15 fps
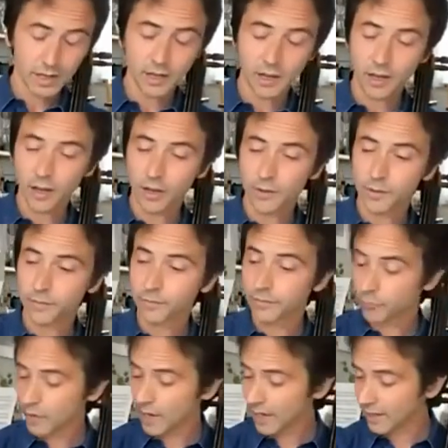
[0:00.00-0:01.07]

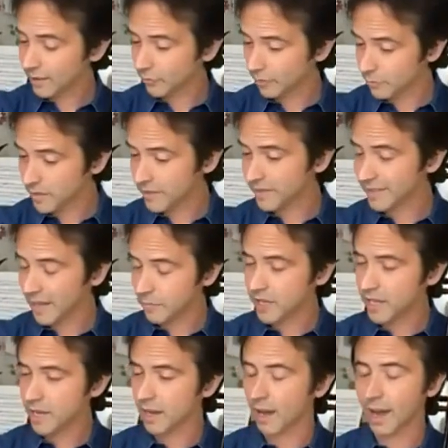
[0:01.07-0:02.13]
well, it will be the same here.